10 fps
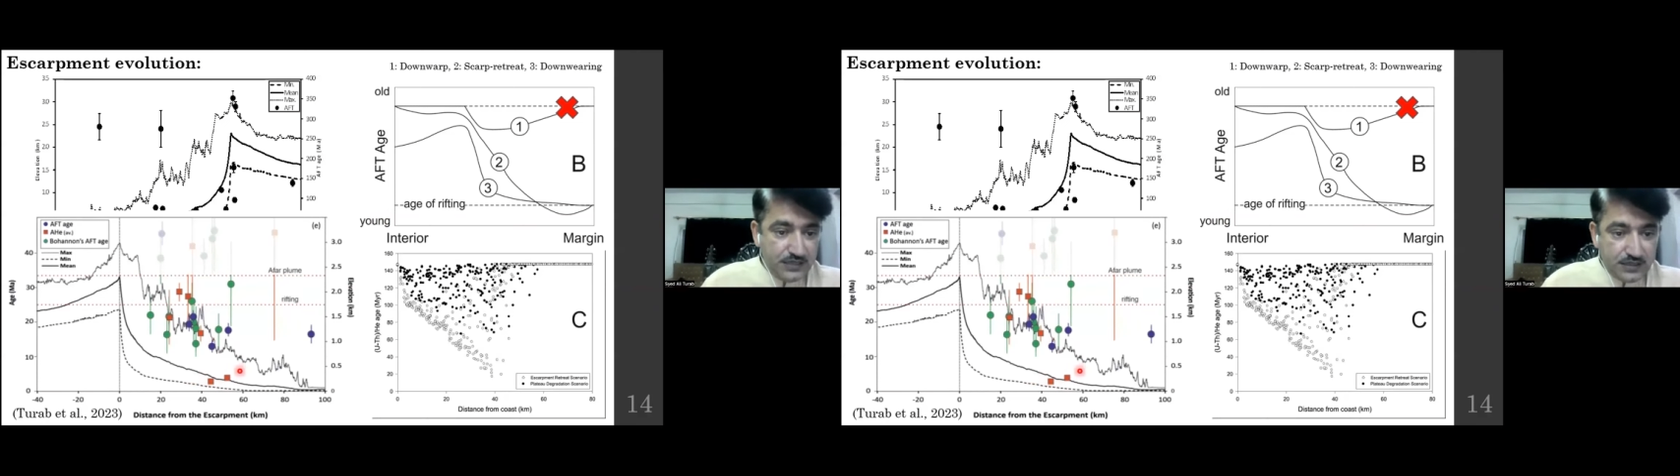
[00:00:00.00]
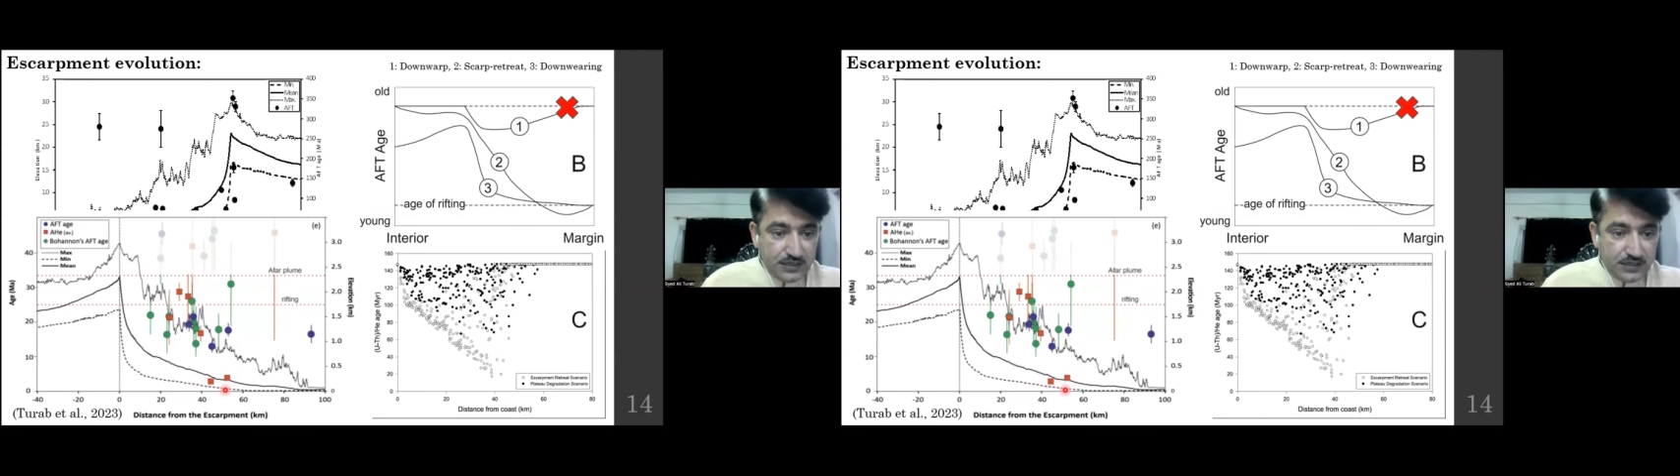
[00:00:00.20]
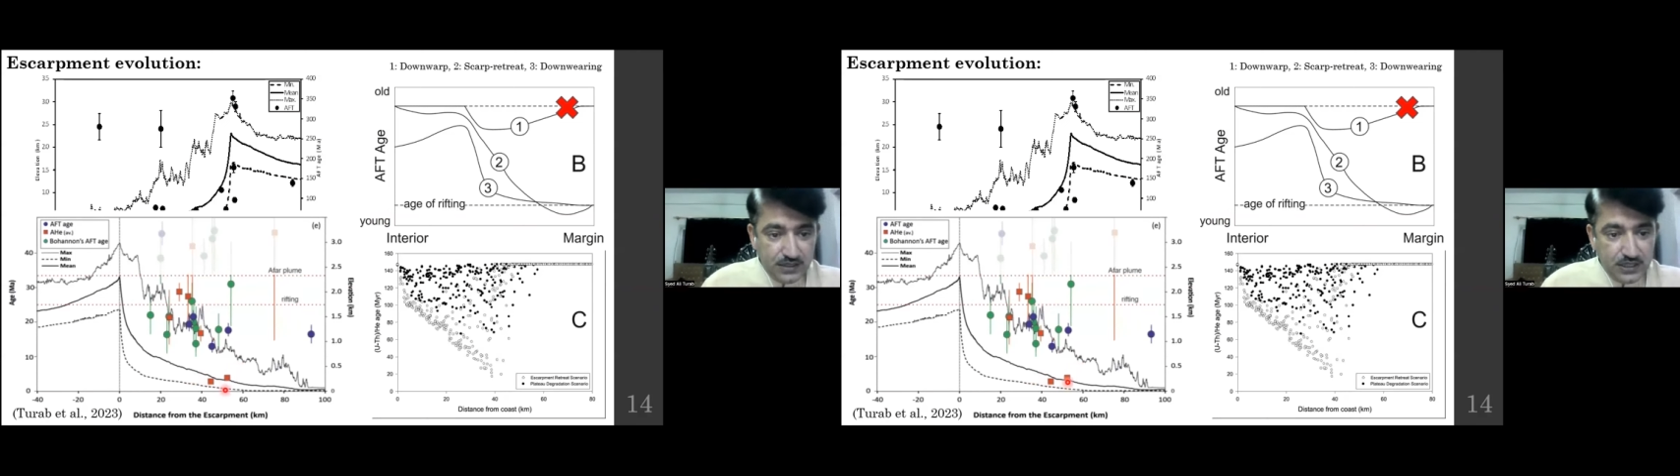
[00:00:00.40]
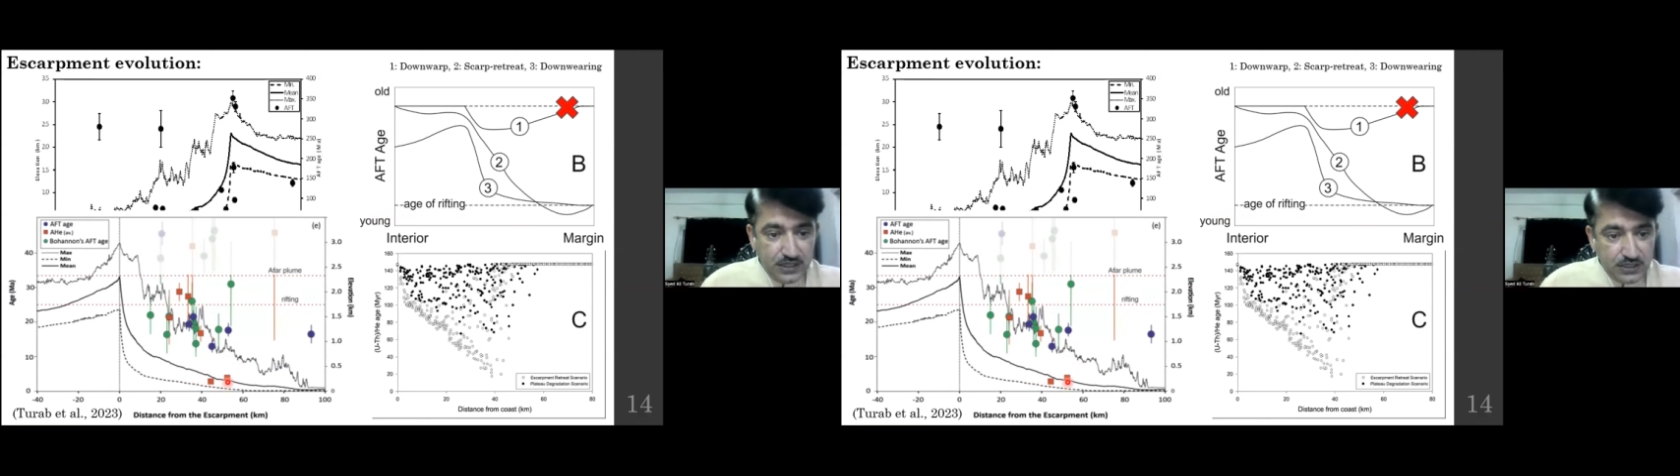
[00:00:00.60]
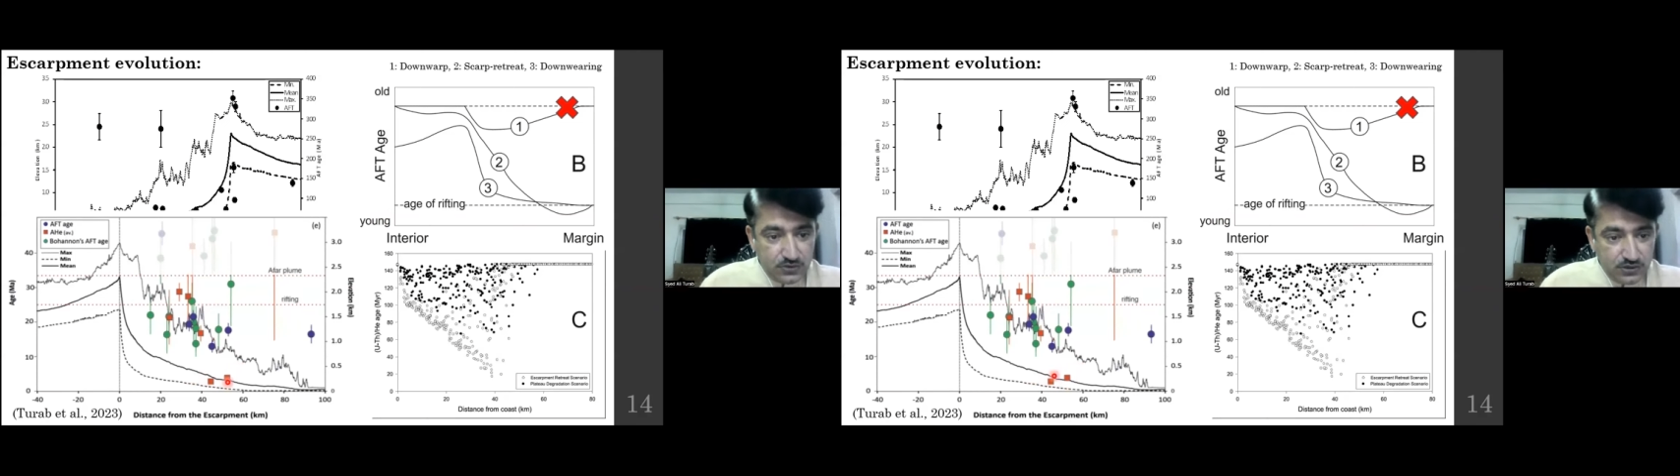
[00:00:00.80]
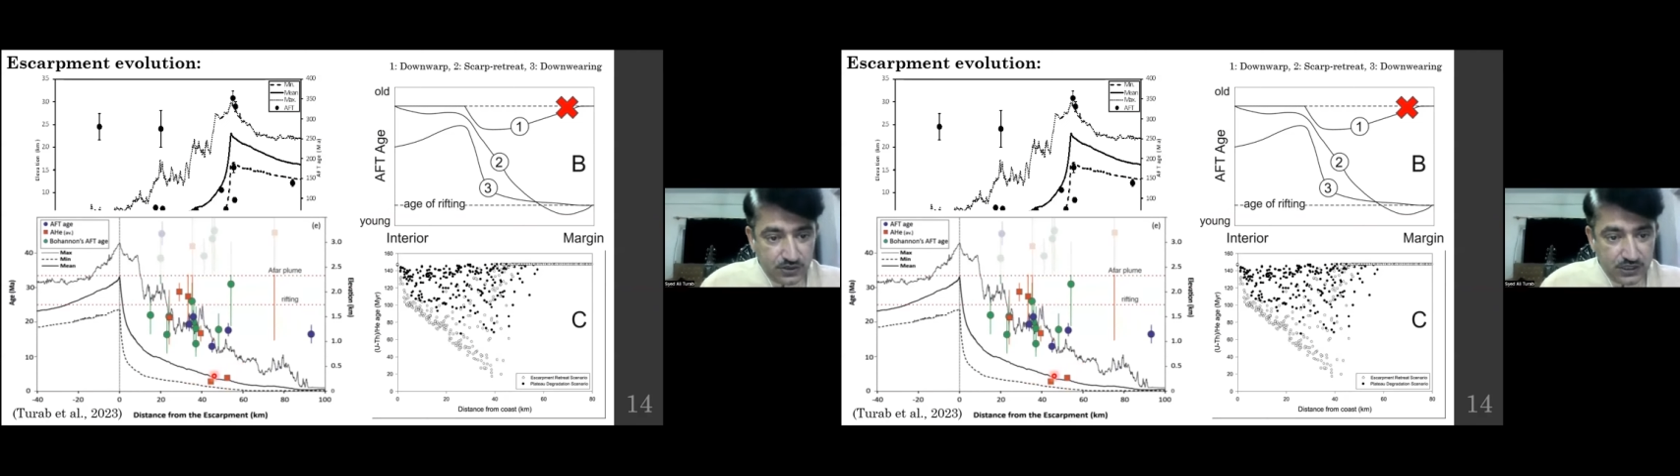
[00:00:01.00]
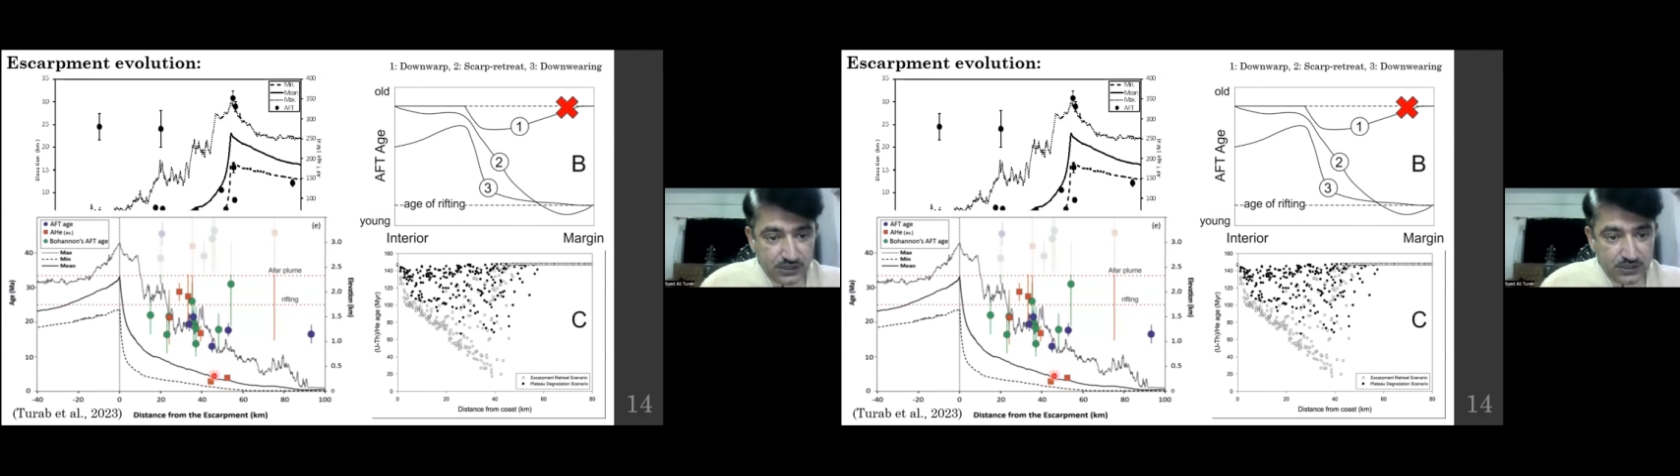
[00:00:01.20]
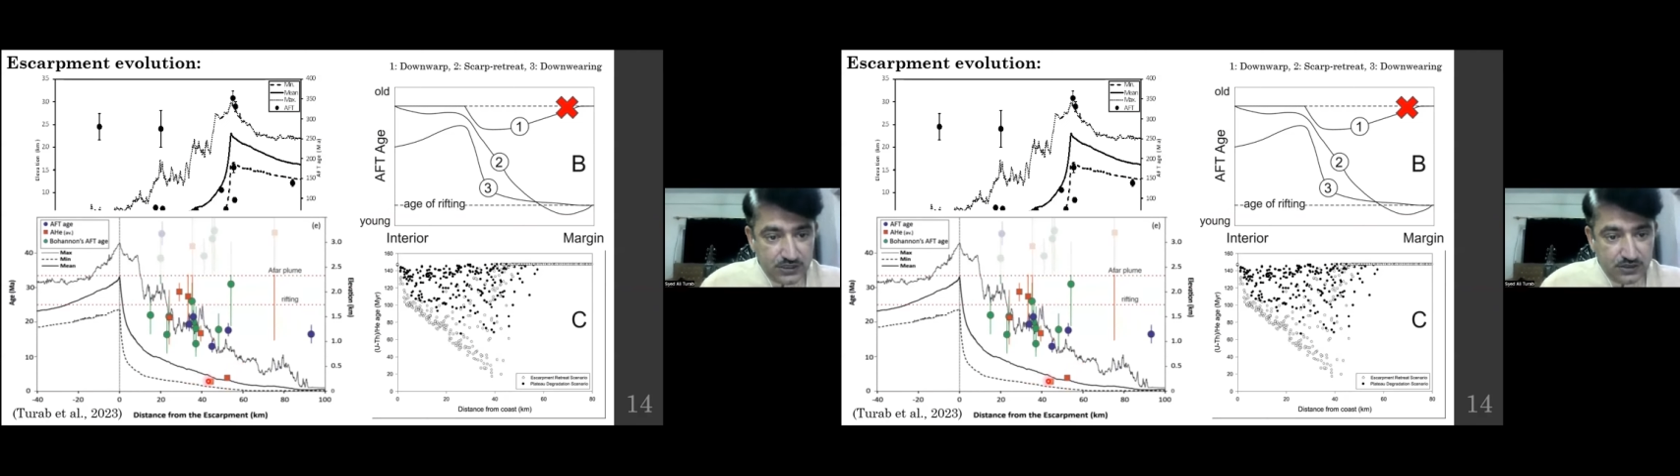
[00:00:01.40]
data. So the
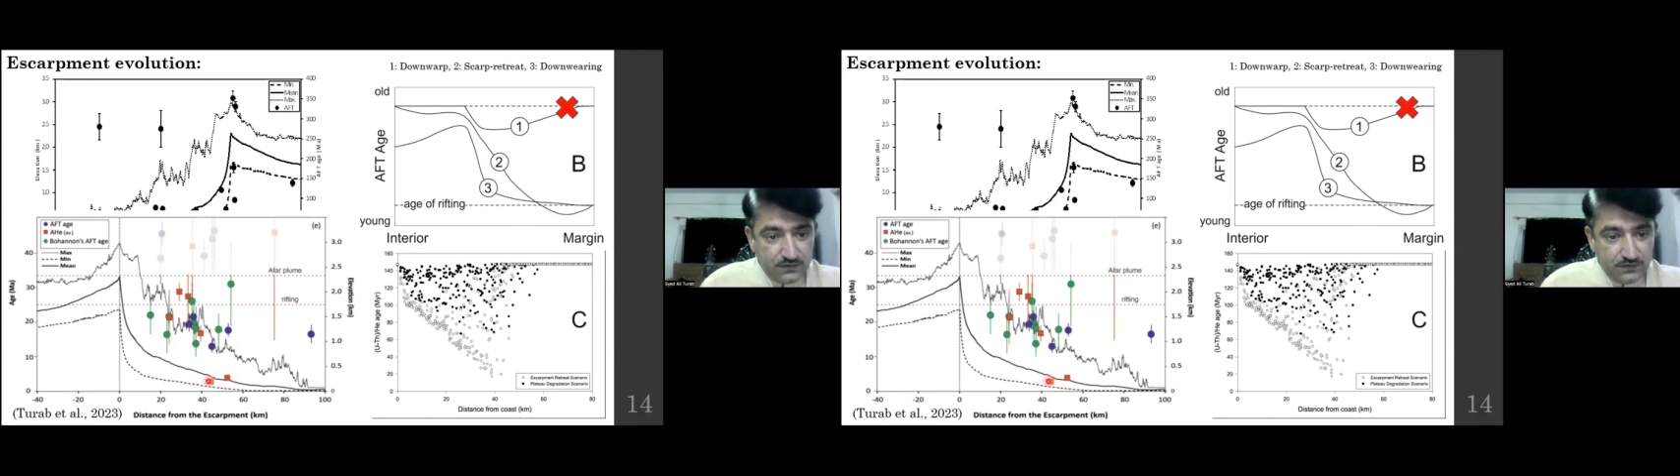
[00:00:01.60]
location of